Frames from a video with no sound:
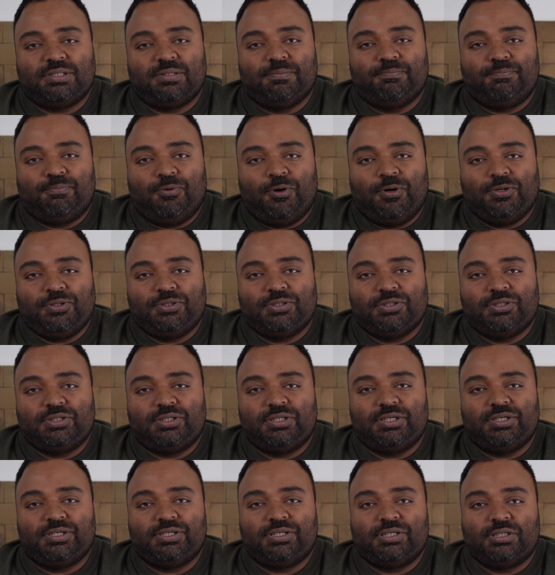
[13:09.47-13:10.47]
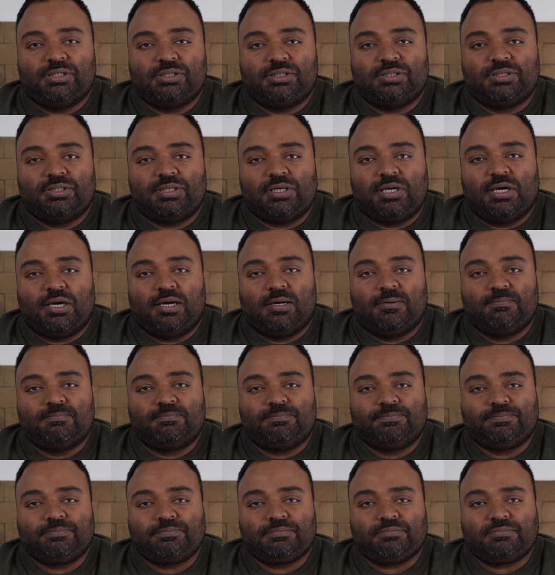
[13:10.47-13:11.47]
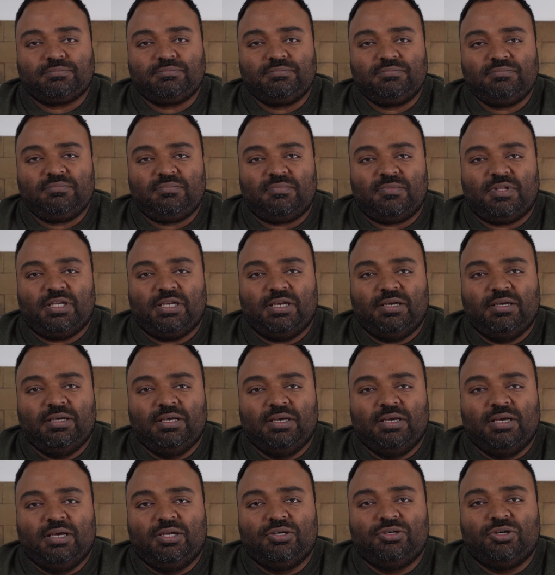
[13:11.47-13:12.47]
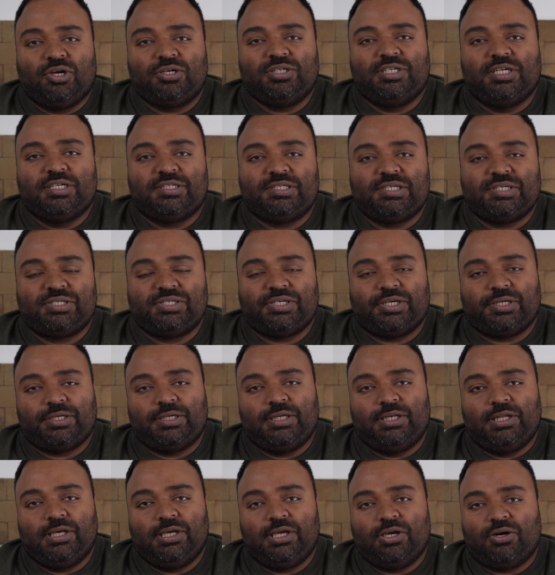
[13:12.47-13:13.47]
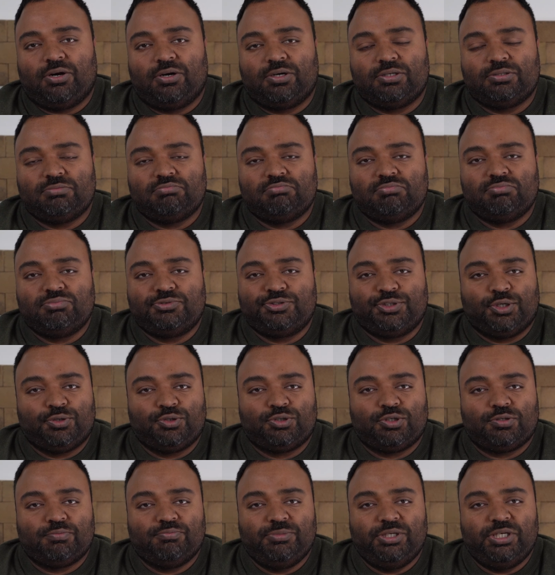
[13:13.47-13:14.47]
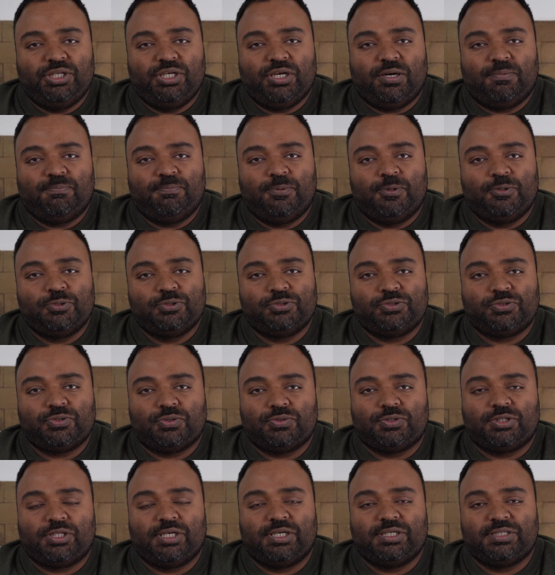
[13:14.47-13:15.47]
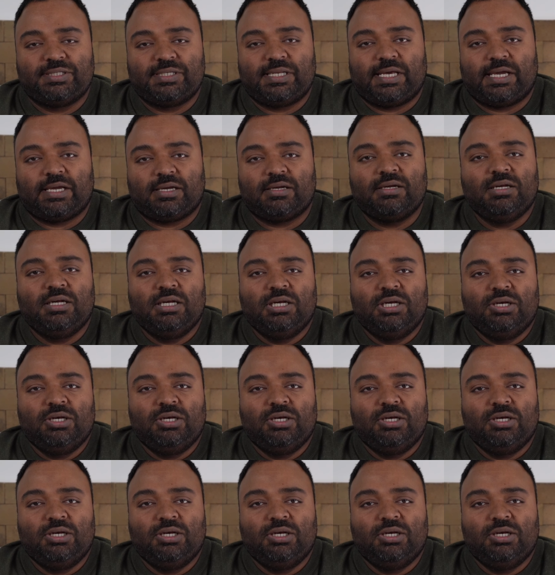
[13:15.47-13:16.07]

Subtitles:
important is not necessarily on social media posts or things like